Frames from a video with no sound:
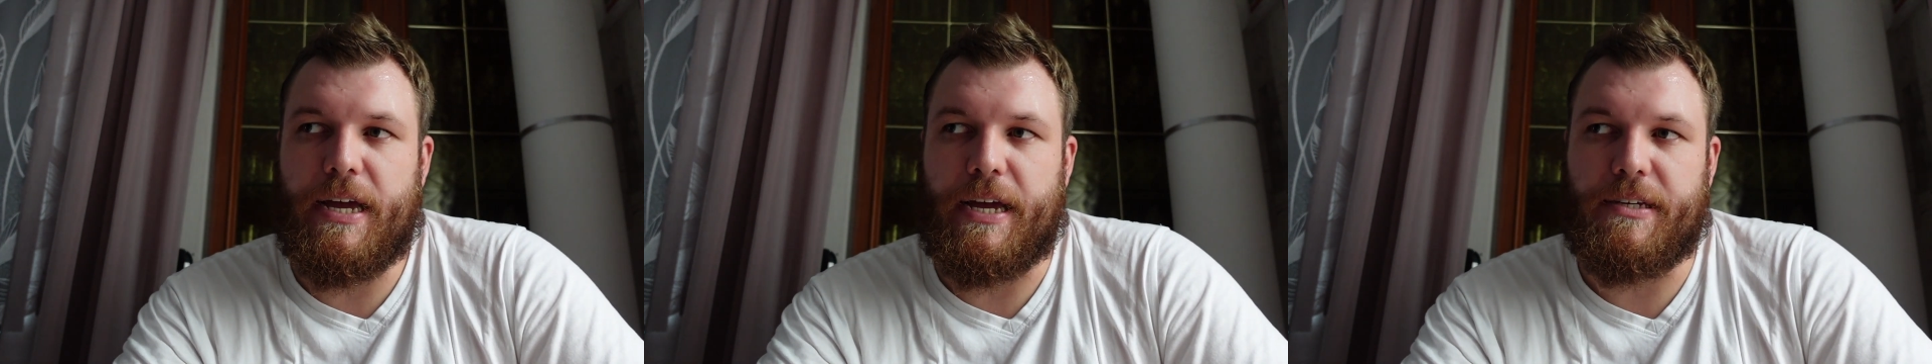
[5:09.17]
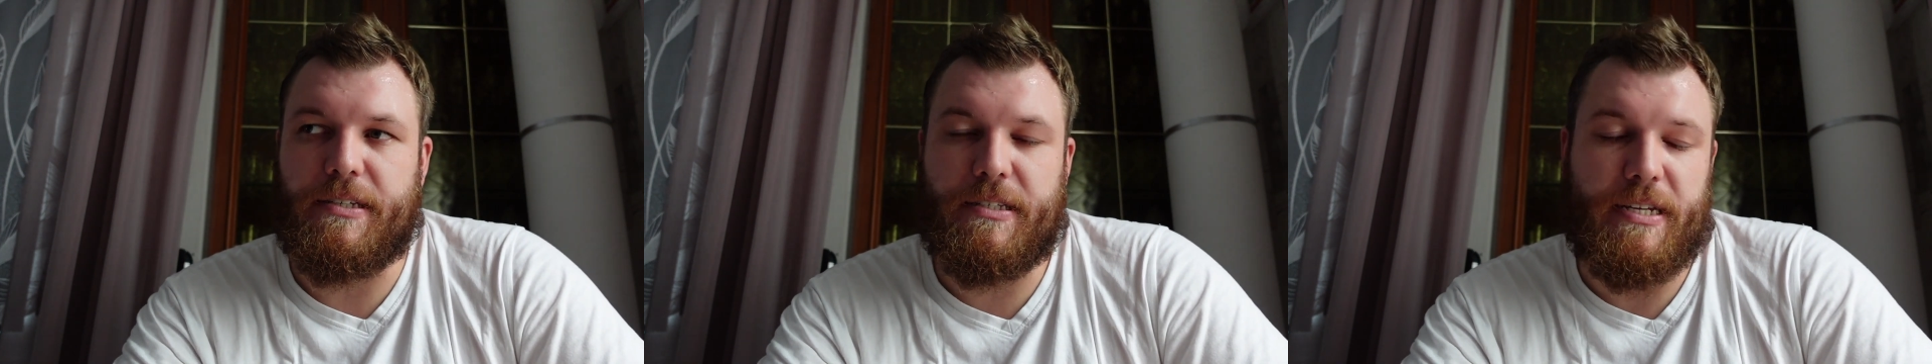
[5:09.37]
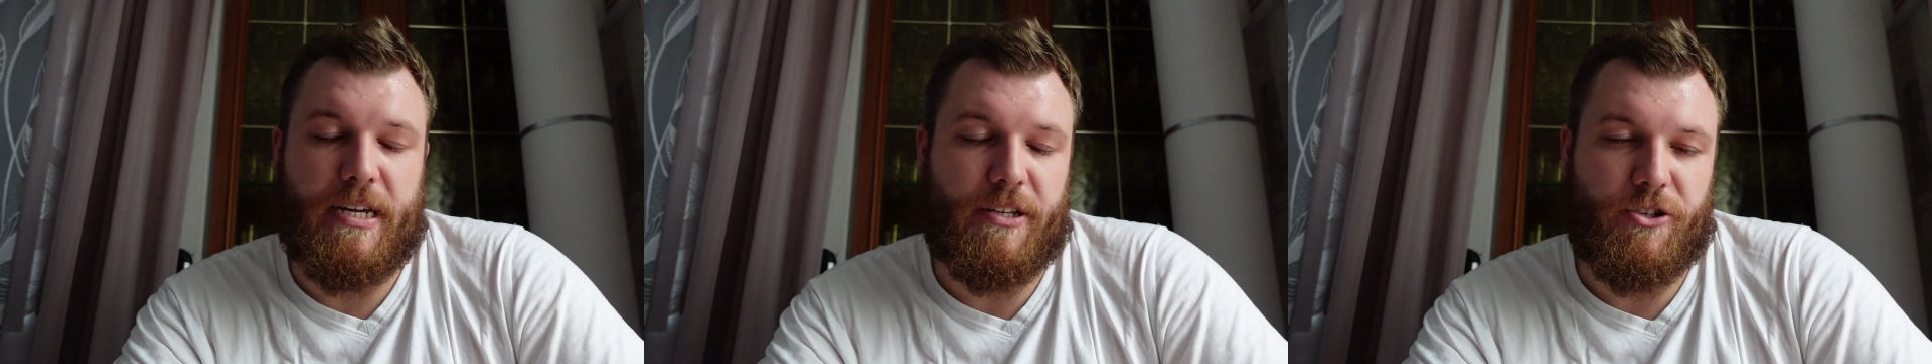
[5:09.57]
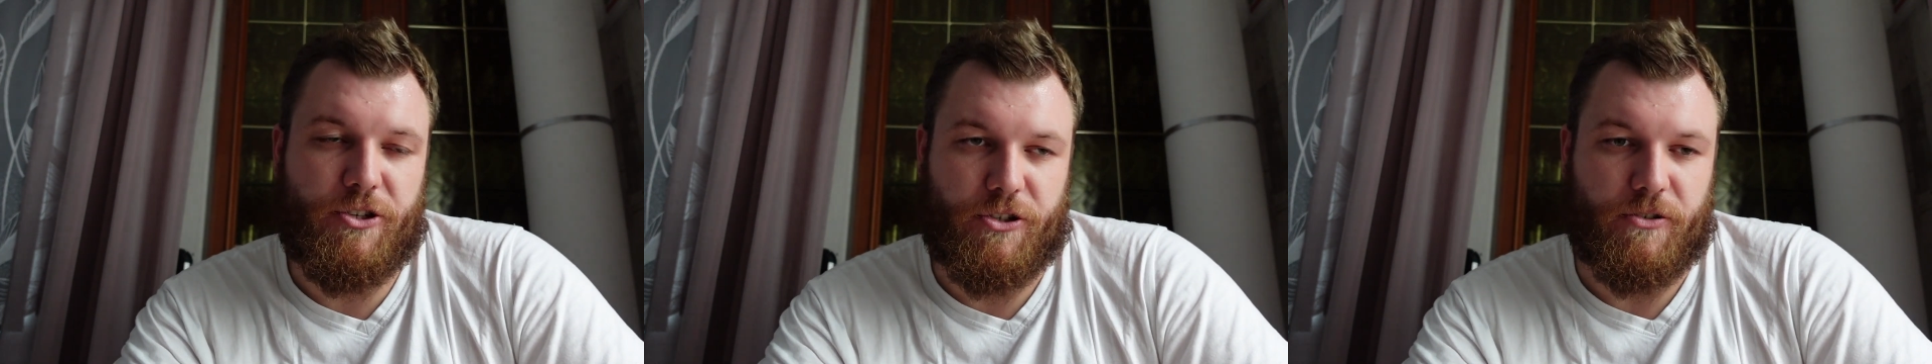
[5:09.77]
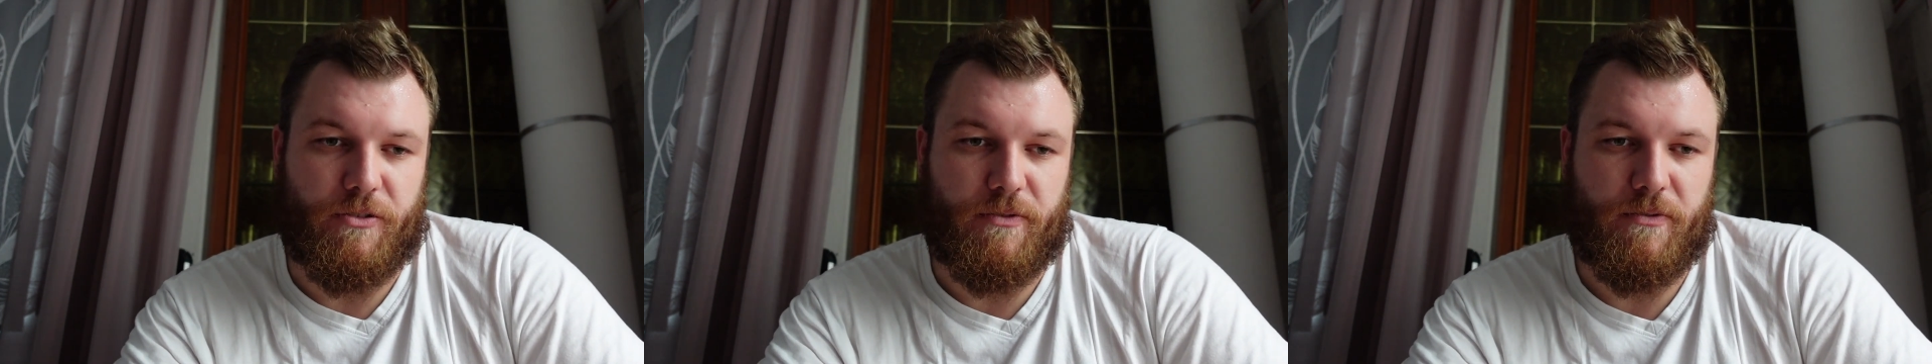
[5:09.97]

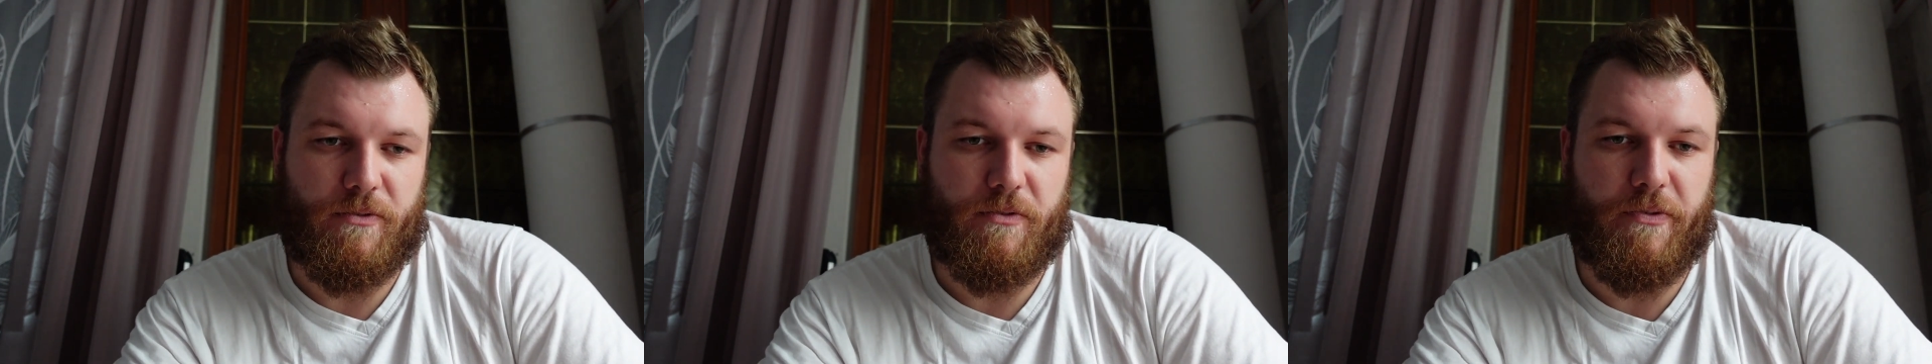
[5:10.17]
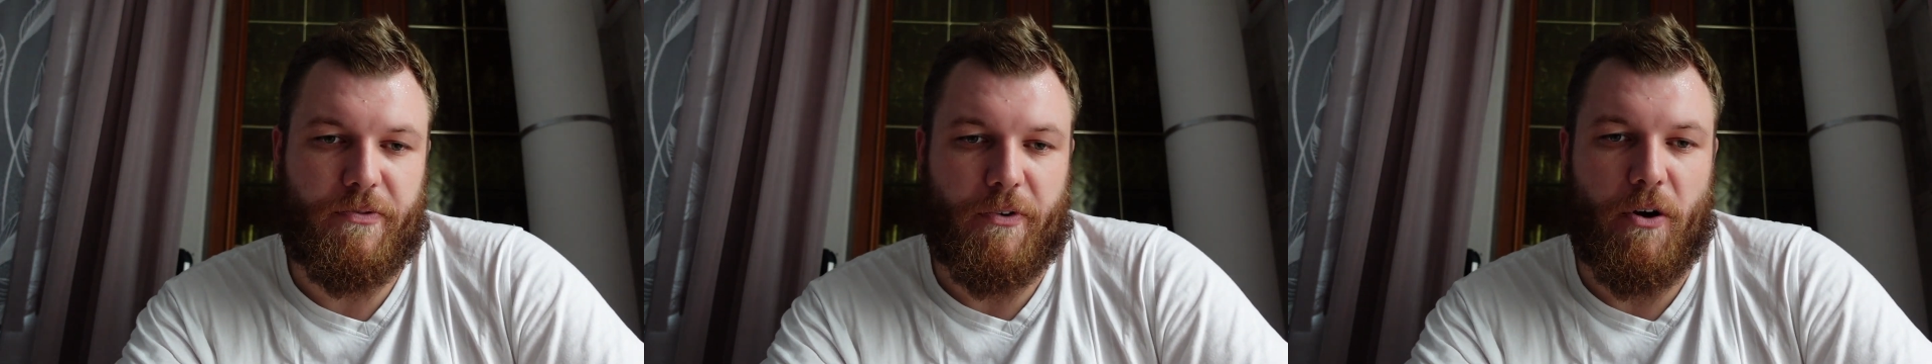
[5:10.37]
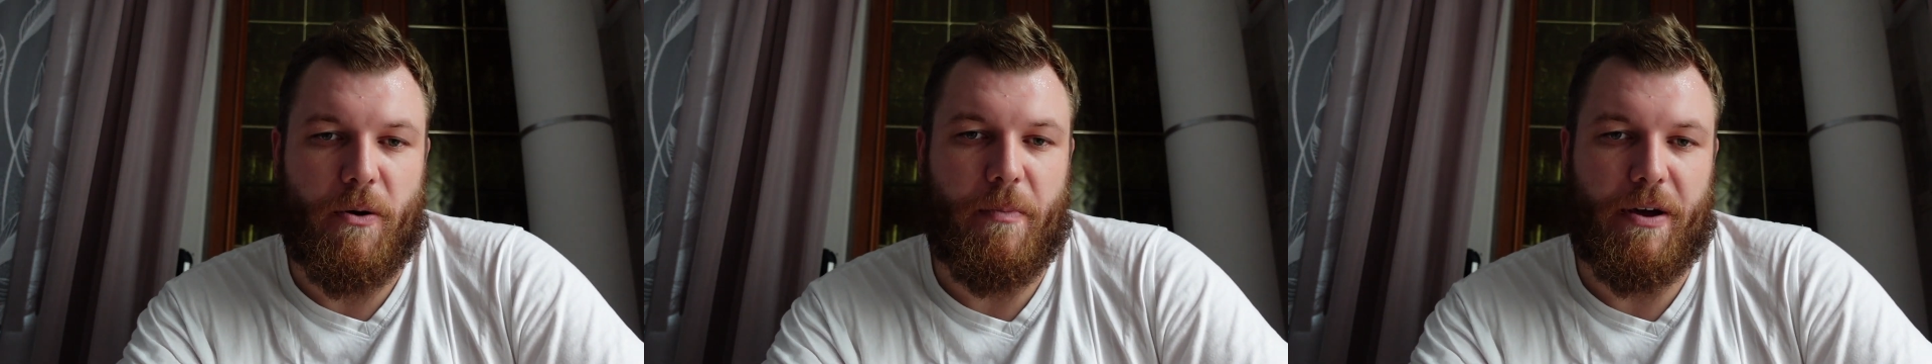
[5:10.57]
extension for